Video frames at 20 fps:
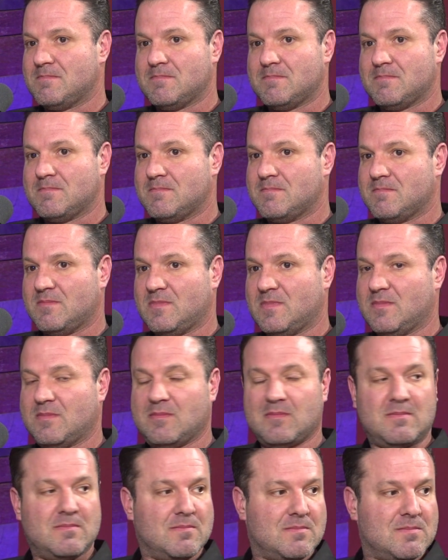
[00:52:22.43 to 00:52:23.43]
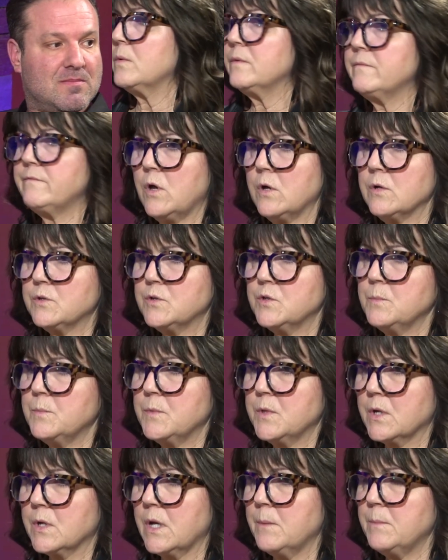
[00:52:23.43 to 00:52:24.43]
We've had them where we've talked to them,
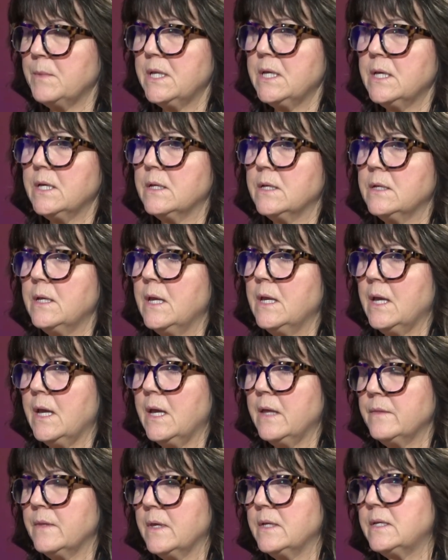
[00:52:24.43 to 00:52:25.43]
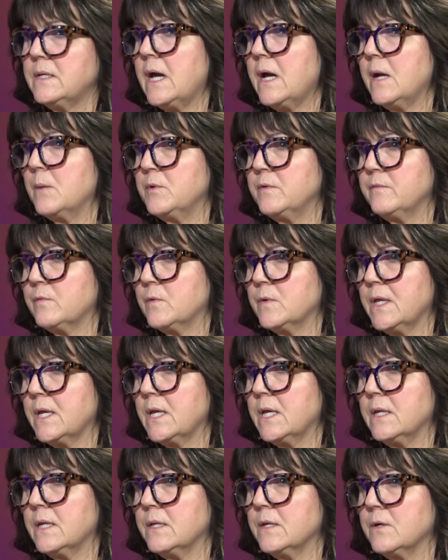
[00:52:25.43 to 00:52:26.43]
they're coming in, and they die before they
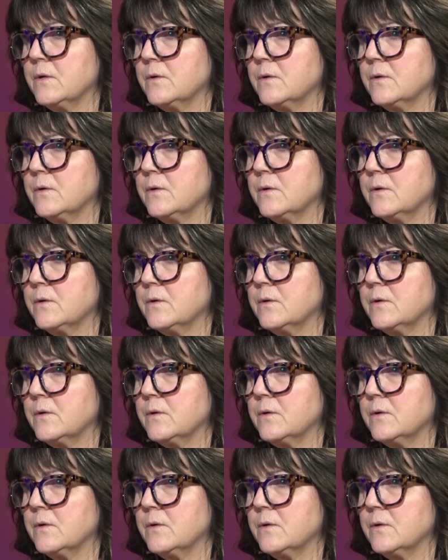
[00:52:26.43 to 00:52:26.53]
get here.